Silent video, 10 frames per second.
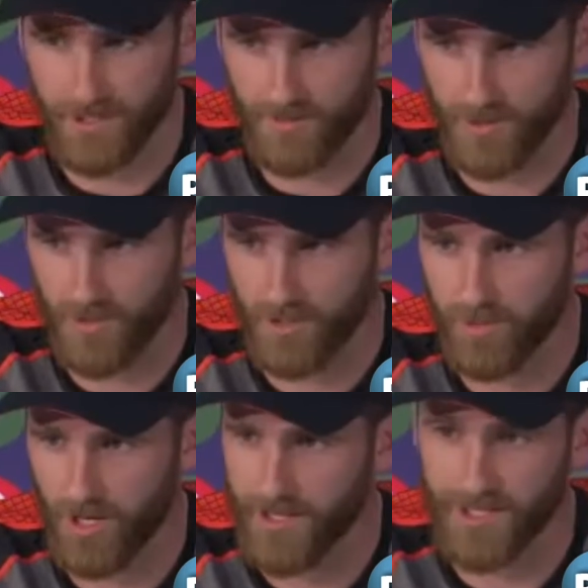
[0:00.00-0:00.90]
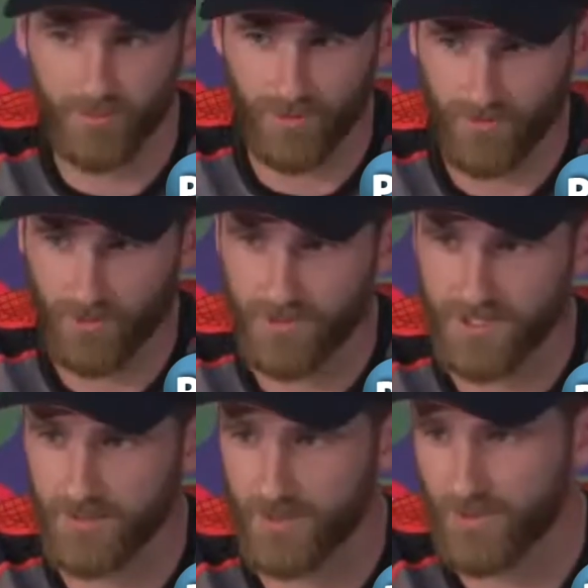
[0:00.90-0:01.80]
we want to play and the performance
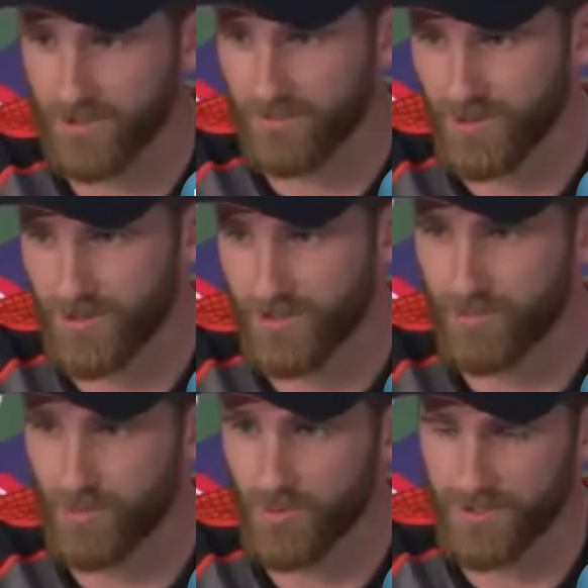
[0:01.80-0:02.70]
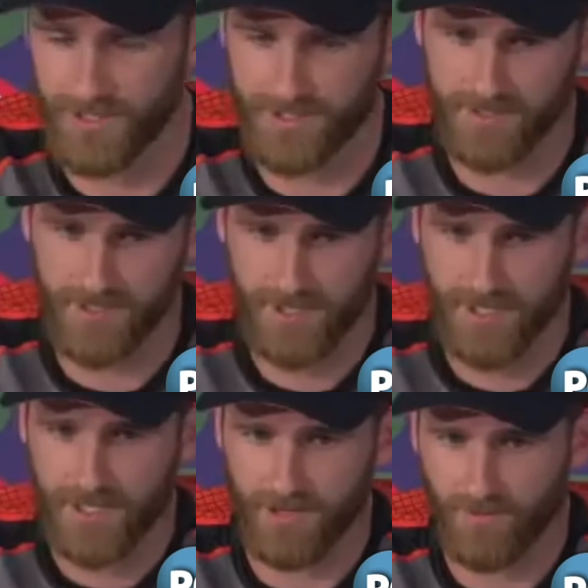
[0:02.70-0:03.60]
that we want to put on the board. And
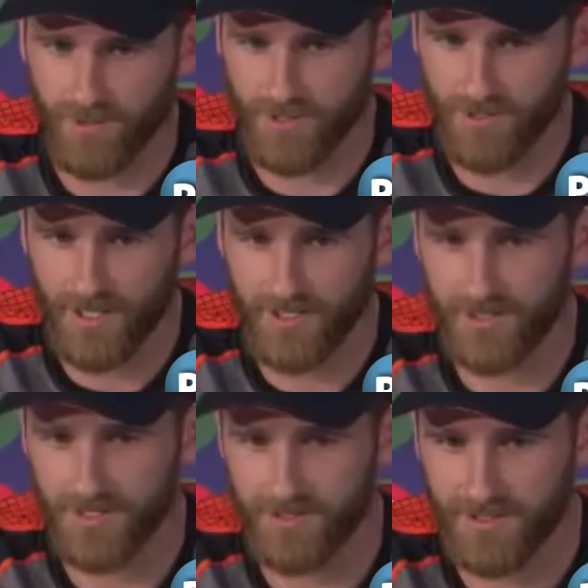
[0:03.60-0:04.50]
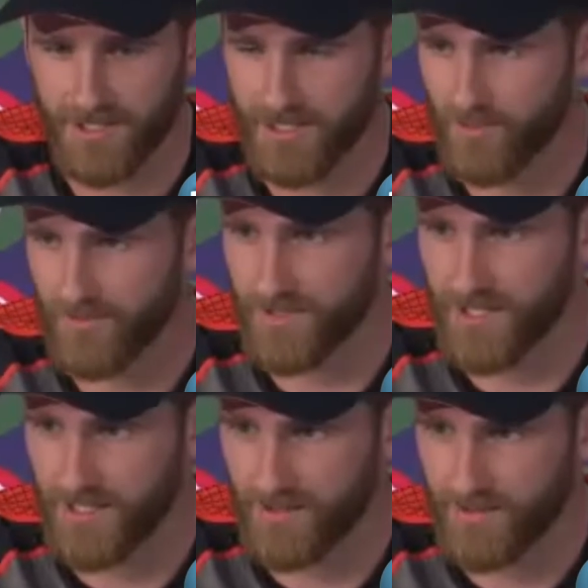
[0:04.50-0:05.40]
if we do that, then I think we've
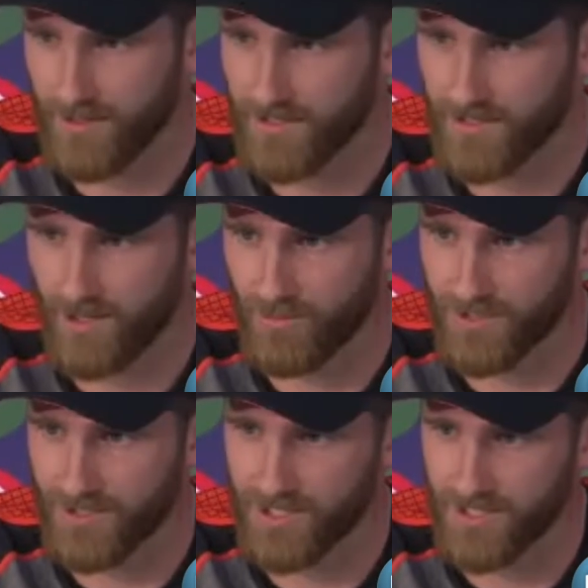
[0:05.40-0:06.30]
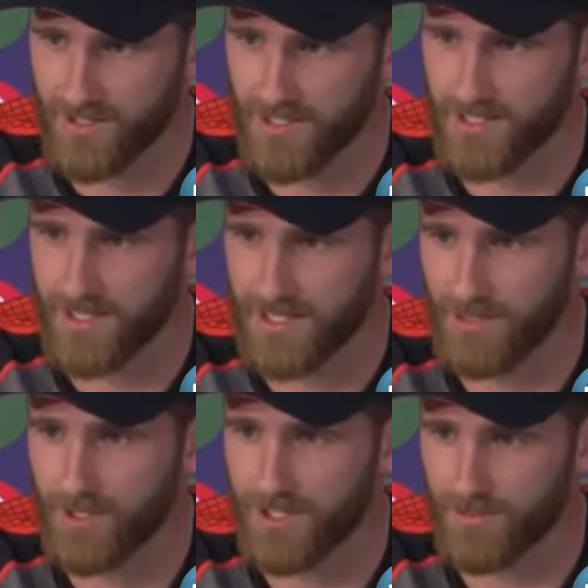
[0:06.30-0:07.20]
seen throughout this competition that
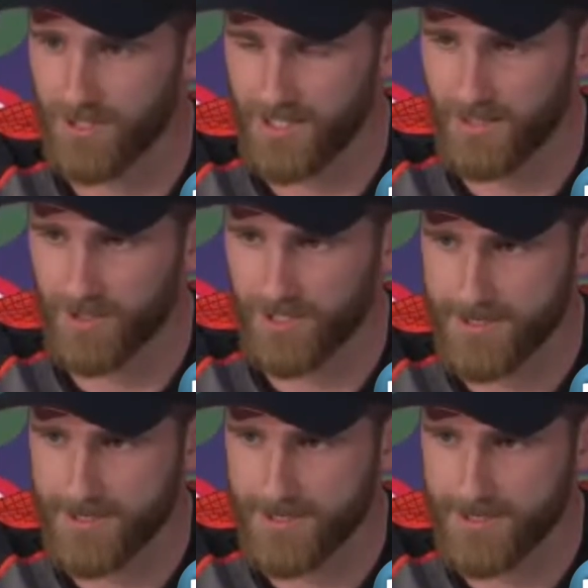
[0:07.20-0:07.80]
anybody can beat anybody.